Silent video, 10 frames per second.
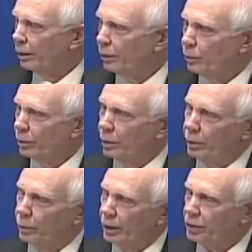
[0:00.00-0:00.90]
uh,
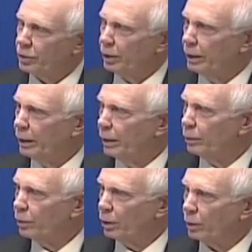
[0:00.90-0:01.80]
initially
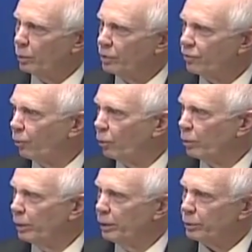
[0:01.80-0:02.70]
their talk was
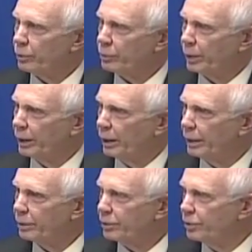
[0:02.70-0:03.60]
four interest rate
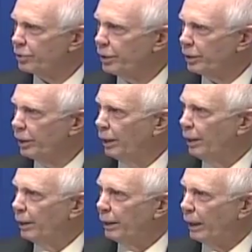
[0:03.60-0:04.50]
hikes this year.
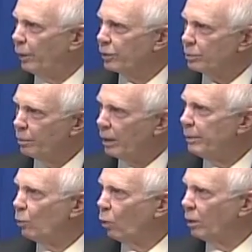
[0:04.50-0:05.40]
Mm-hmm. Now it's
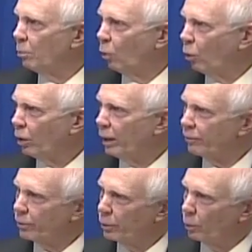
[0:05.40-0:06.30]
maybe one more
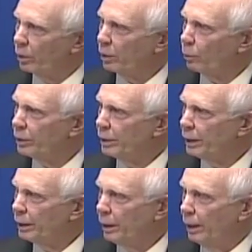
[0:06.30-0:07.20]
after the one that we
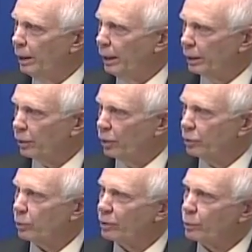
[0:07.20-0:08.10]
did. And of
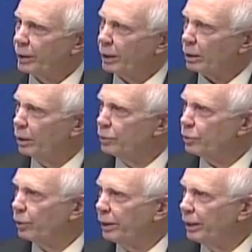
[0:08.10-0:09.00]
course, as we get
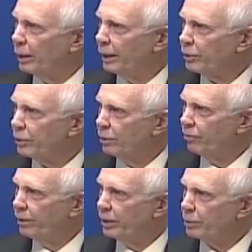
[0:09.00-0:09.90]
closer to the election, the
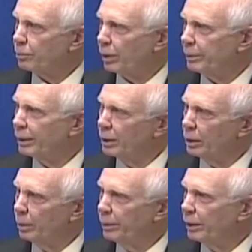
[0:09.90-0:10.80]
Fed is probably a
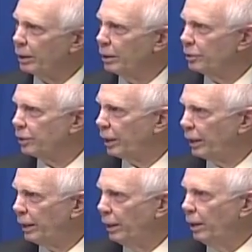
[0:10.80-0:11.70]
little bit of gun
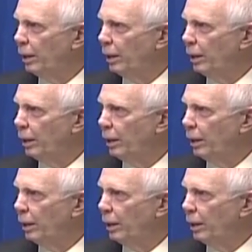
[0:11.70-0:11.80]
shy